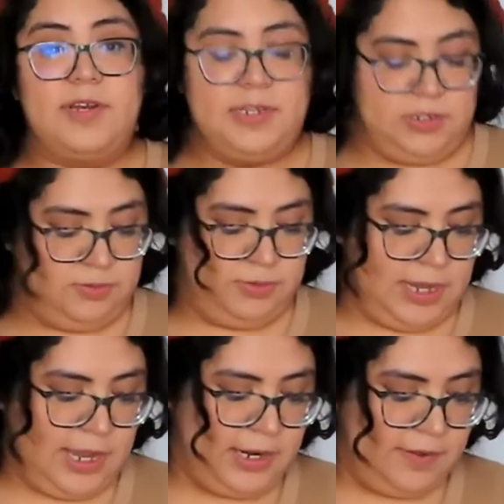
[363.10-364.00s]
lunch
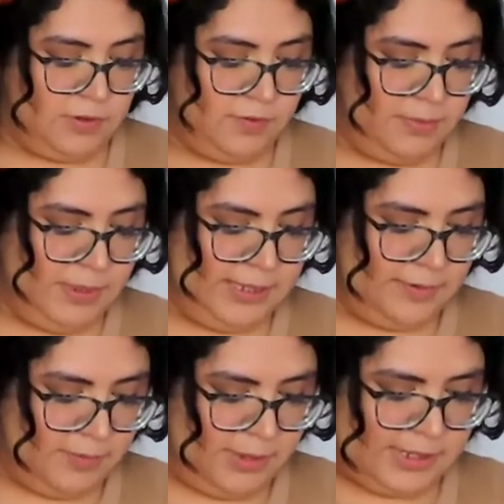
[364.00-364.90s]
we had leftover
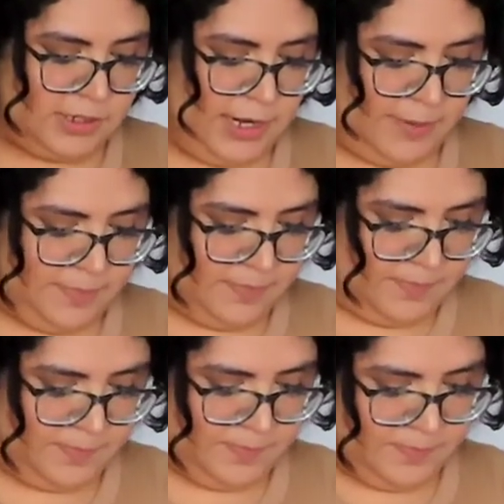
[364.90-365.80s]
pizza from yesterday.
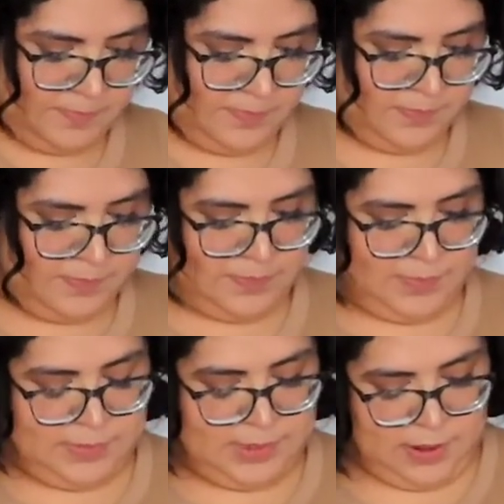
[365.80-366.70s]

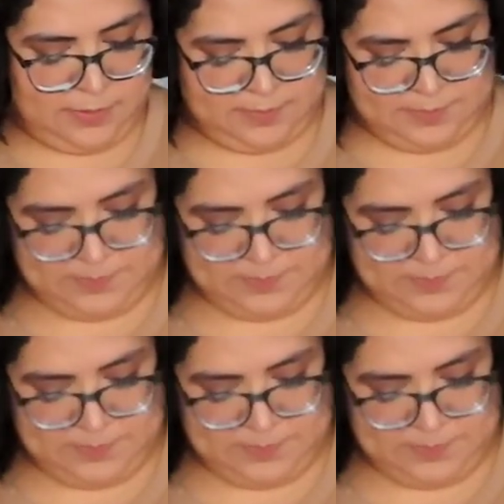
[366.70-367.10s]
So